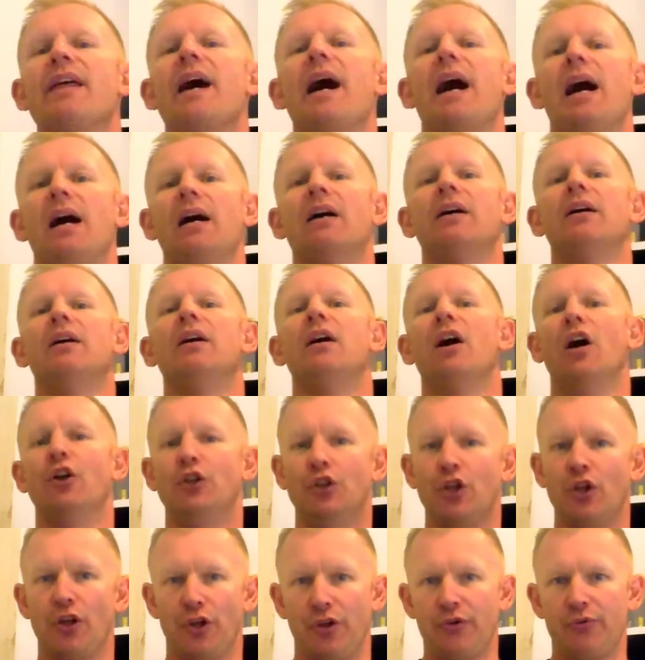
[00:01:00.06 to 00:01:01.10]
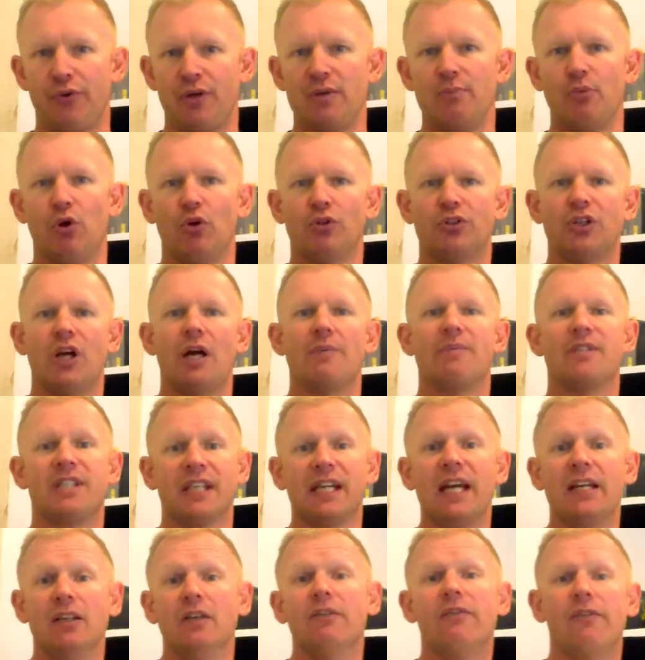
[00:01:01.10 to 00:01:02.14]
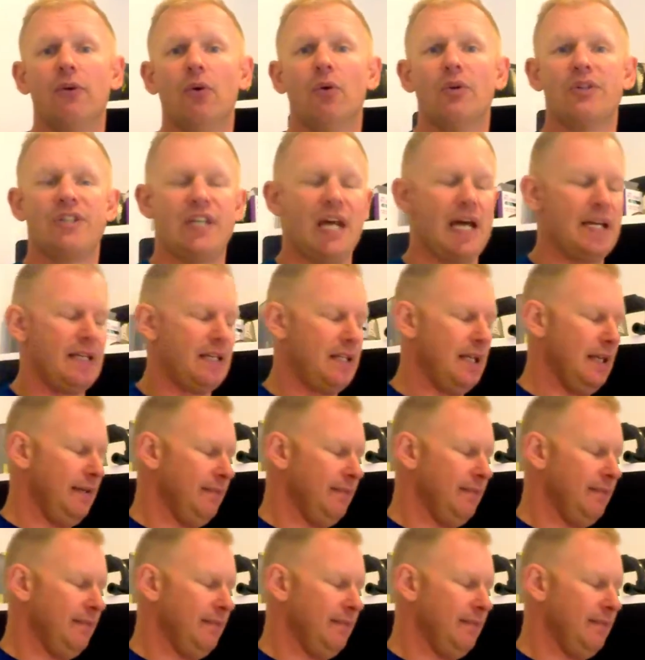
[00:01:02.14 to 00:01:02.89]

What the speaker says: that another 3 more times to get to 4 sets.